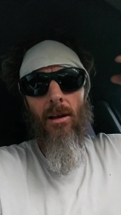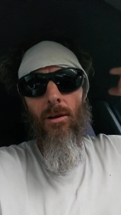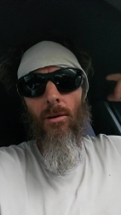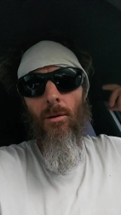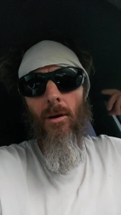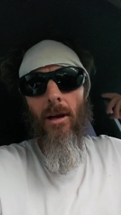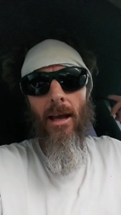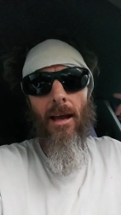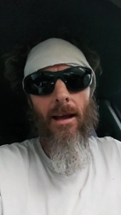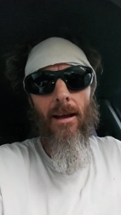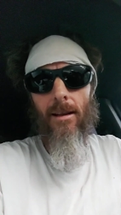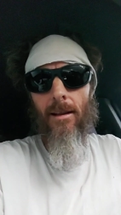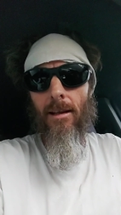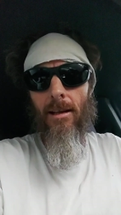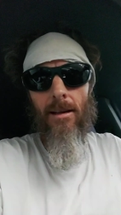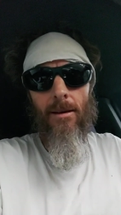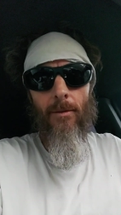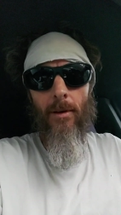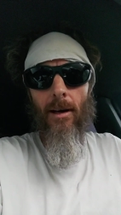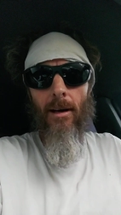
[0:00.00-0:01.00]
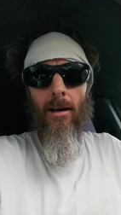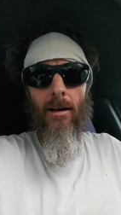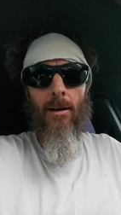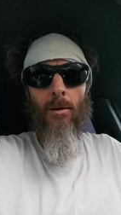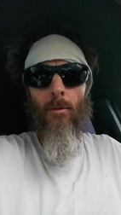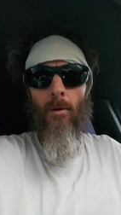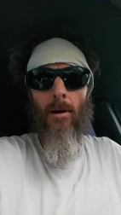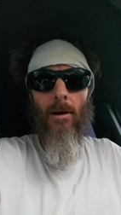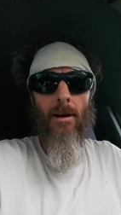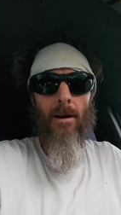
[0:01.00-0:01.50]
You can't leave it
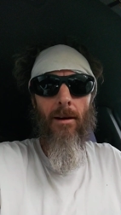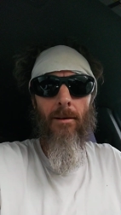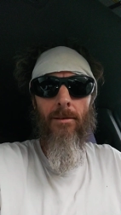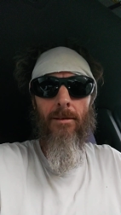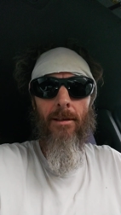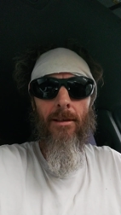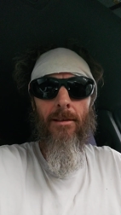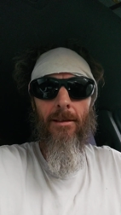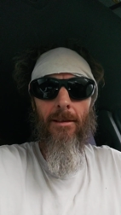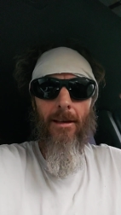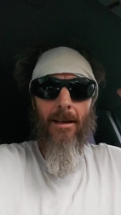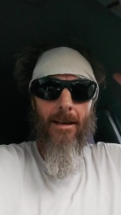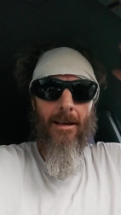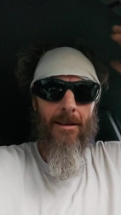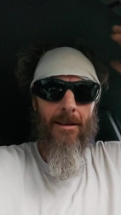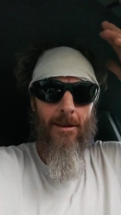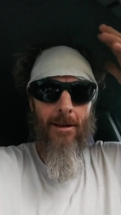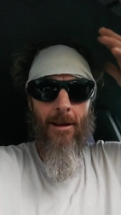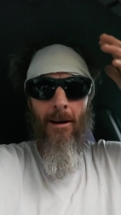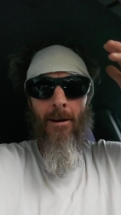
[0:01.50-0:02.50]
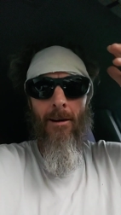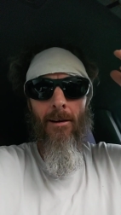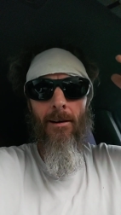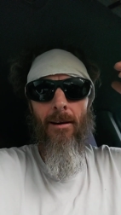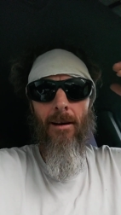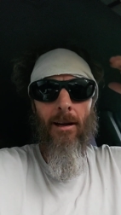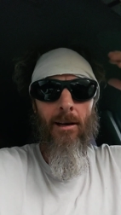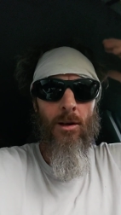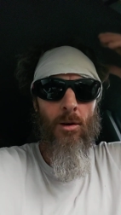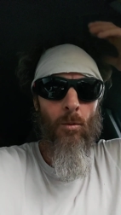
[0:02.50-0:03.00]
anywhere else. It's in there
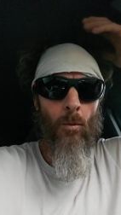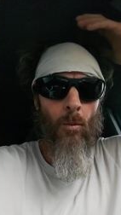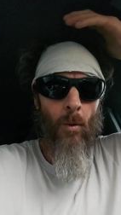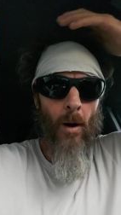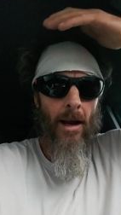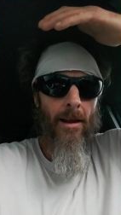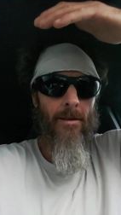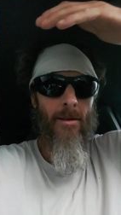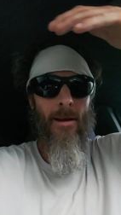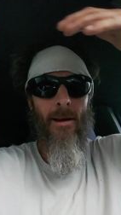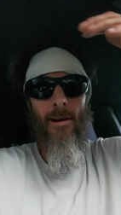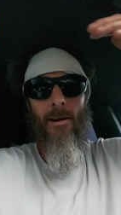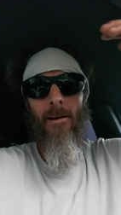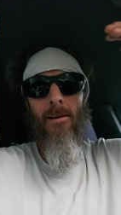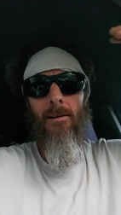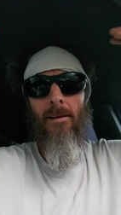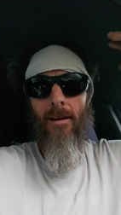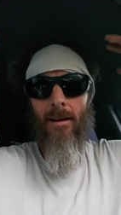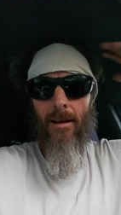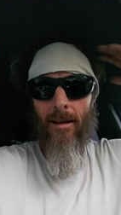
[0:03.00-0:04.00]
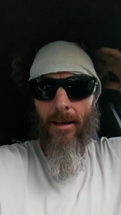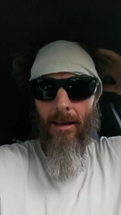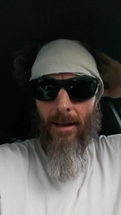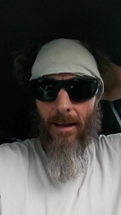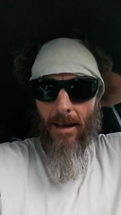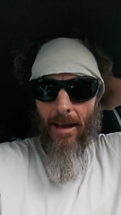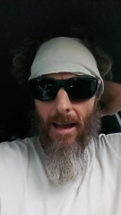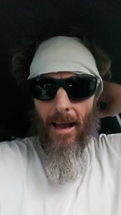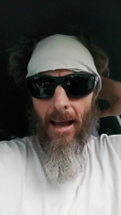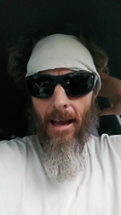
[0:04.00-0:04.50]
and you went there
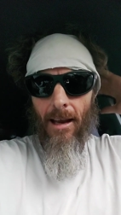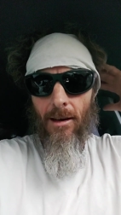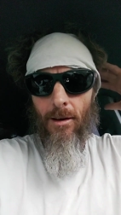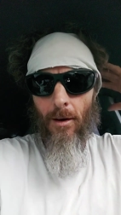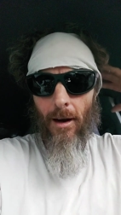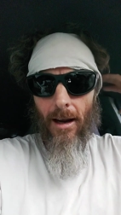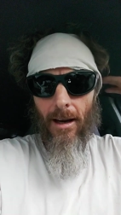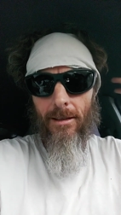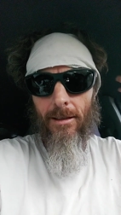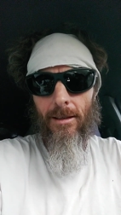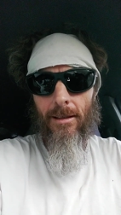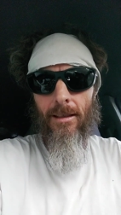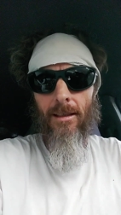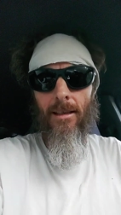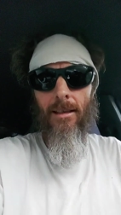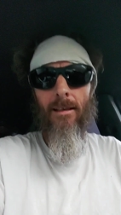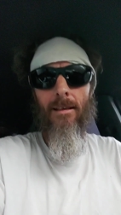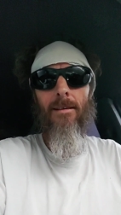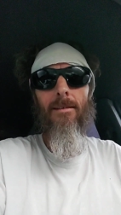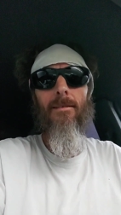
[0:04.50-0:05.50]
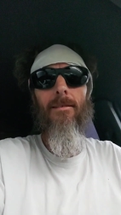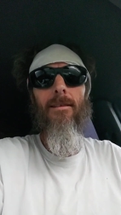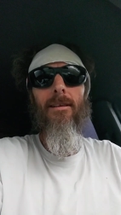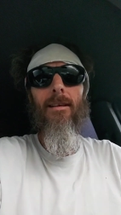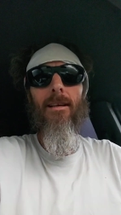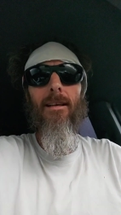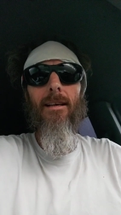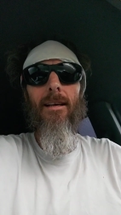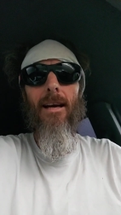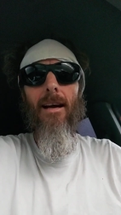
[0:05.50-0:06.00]
and you actually
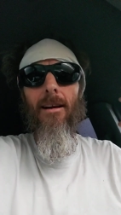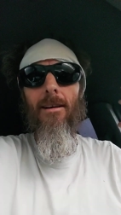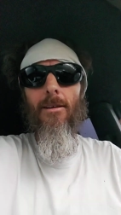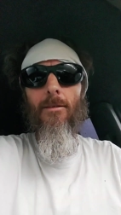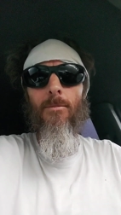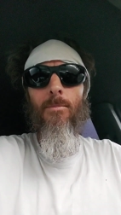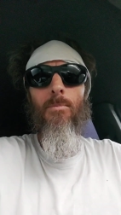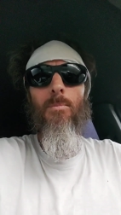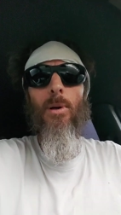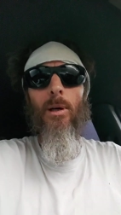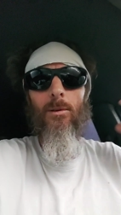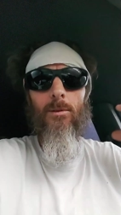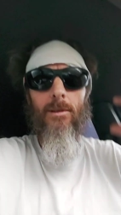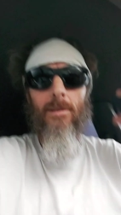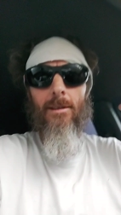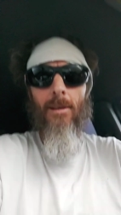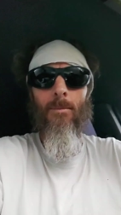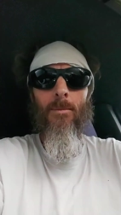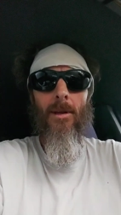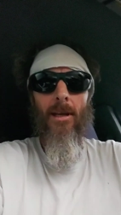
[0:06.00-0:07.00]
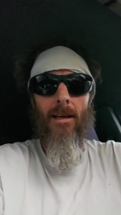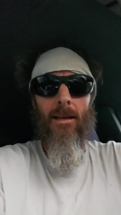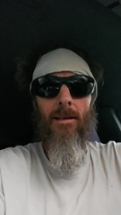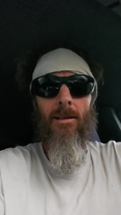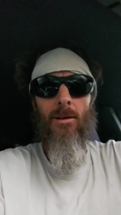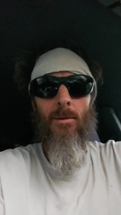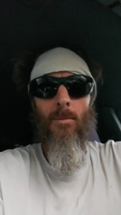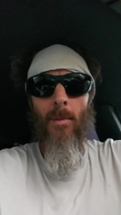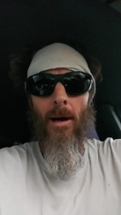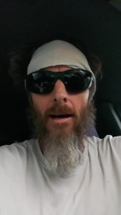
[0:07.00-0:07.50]
kind of built something in
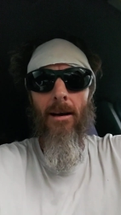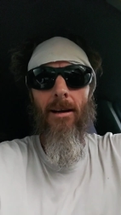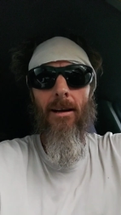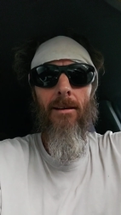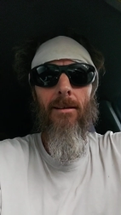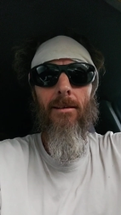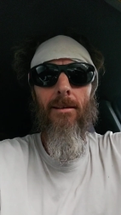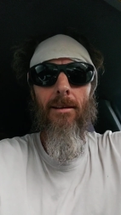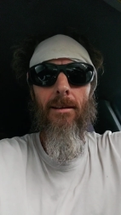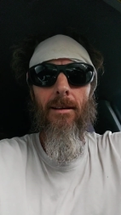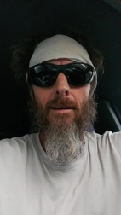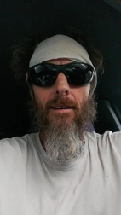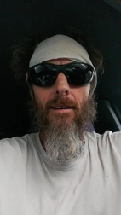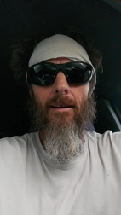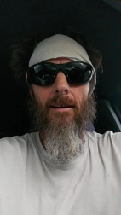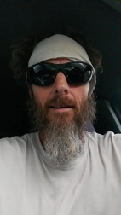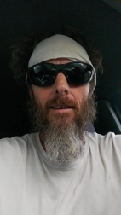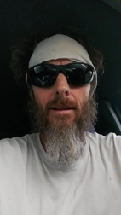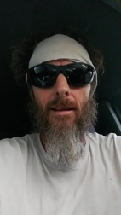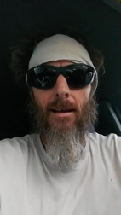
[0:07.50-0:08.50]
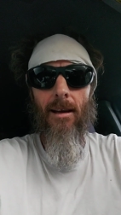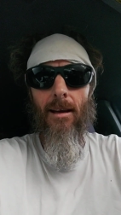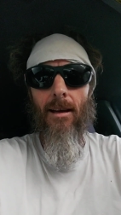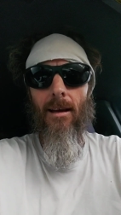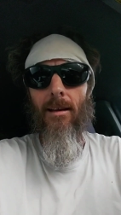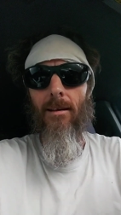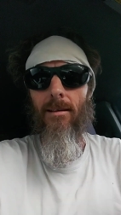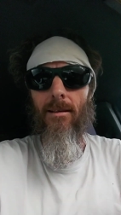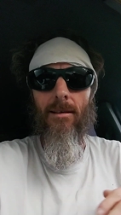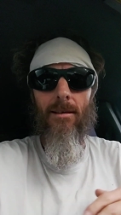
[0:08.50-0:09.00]
your mind
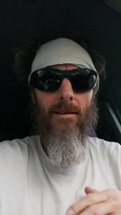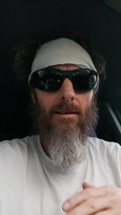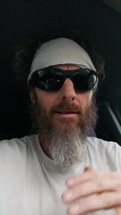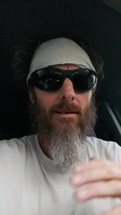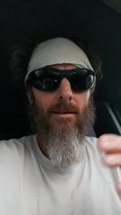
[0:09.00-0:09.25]
that